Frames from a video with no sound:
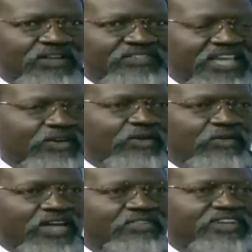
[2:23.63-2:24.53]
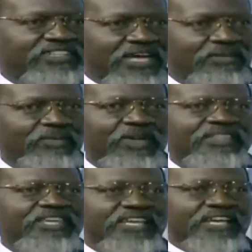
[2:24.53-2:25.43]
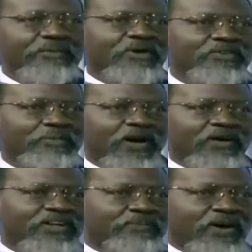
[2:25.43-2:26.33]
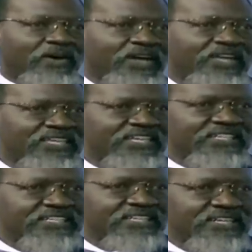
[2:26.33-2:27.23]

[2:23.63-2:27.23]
cycle every time thinking about power and power, yet